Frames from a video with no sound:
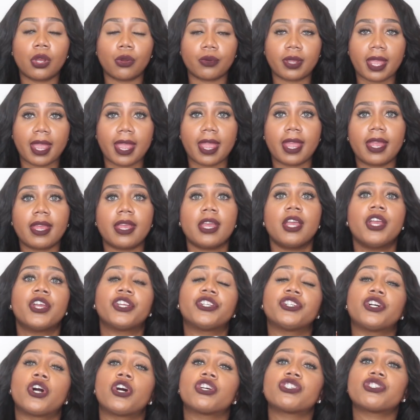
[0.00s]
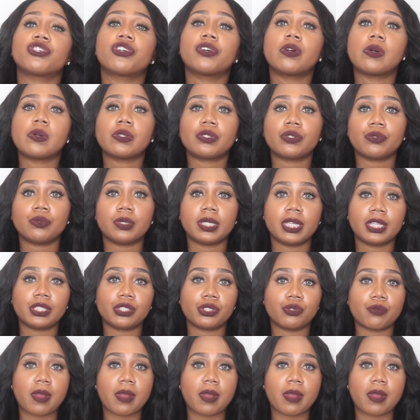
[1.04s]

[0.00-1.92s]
okay? You're also going to need